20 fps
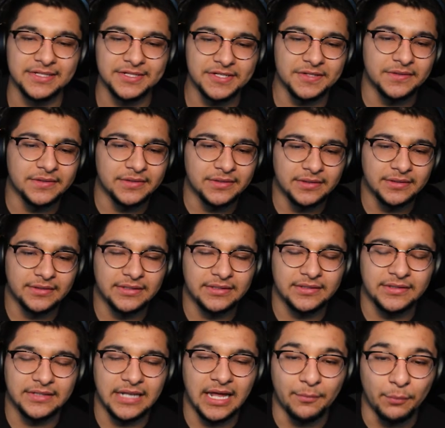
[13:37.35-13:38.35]
So
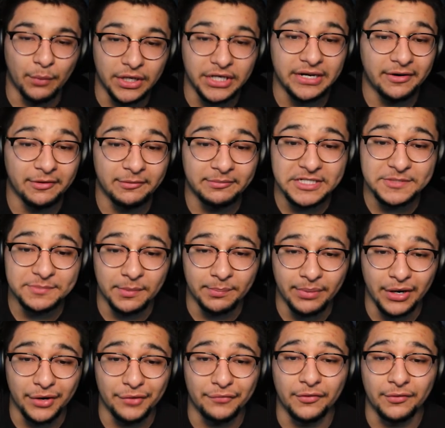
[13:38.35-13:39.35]
like when everybody's
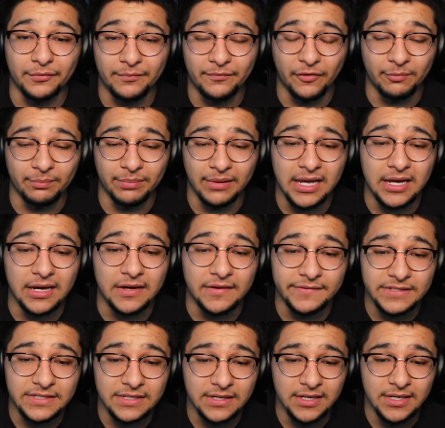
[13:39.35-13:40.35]
preparing for
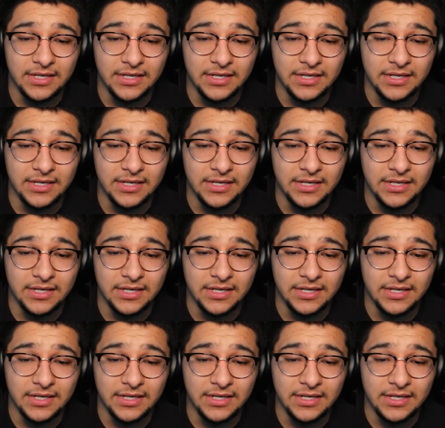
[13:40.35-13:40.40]
playoffs.